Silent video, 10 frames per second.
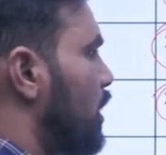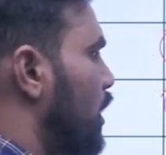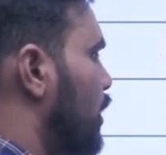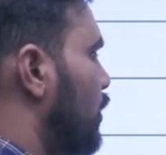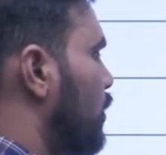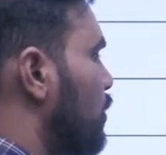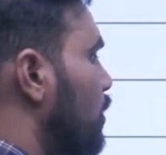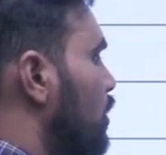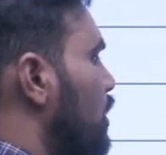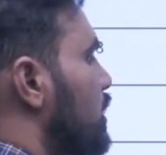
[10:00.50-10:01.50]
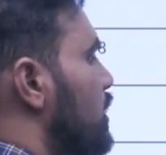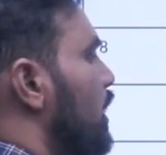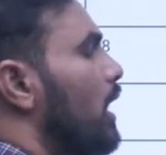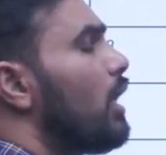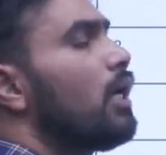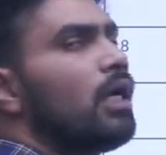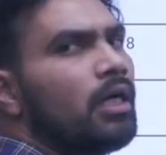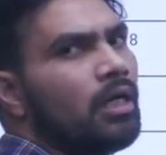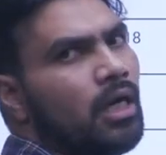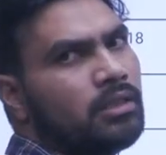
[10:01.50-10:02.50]
relating to certain
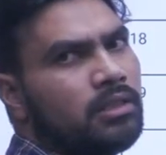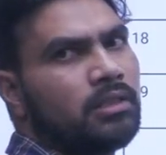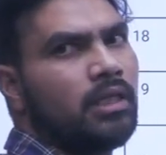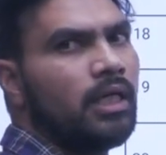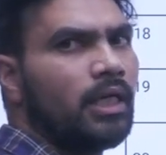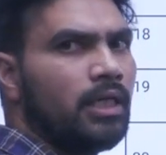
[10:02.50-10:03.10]
classes like